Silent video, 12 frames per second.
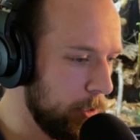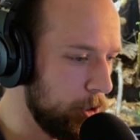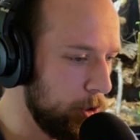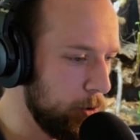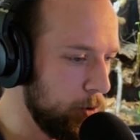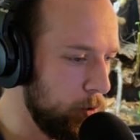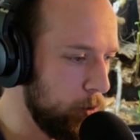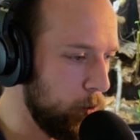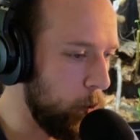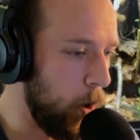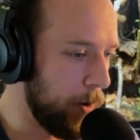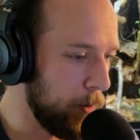did you
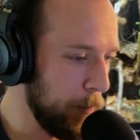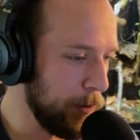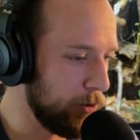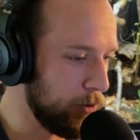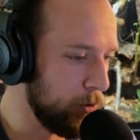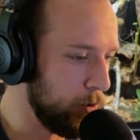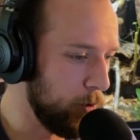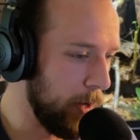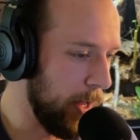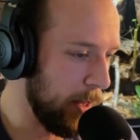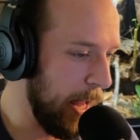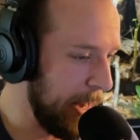want to pursue
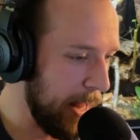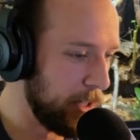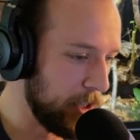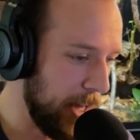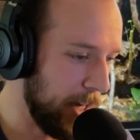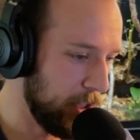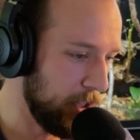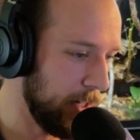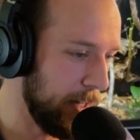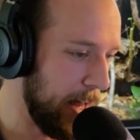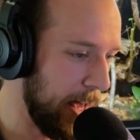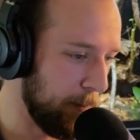an education
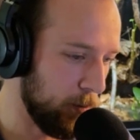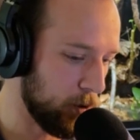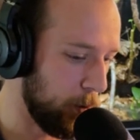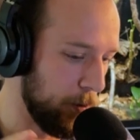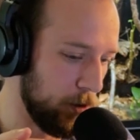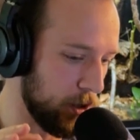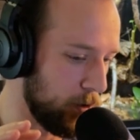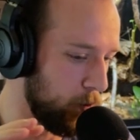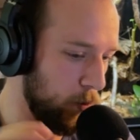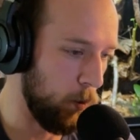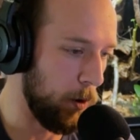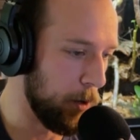in animals, or were you just,
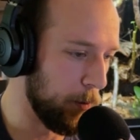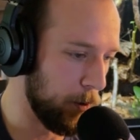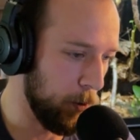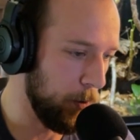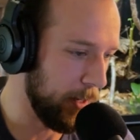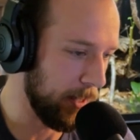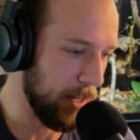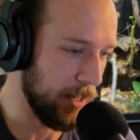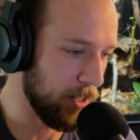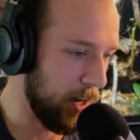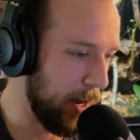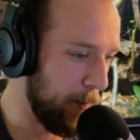what you were doing at
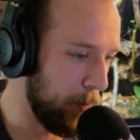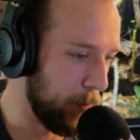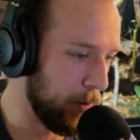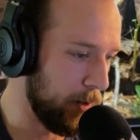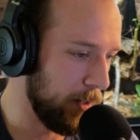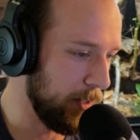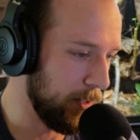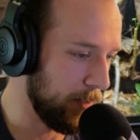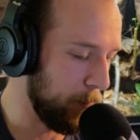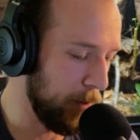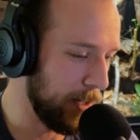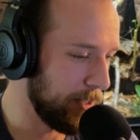that time, you were,
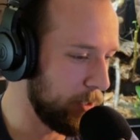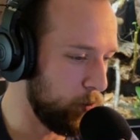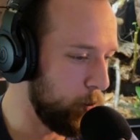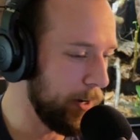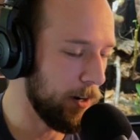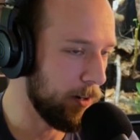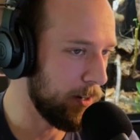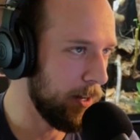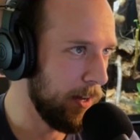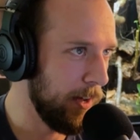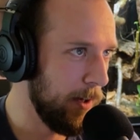because it's weird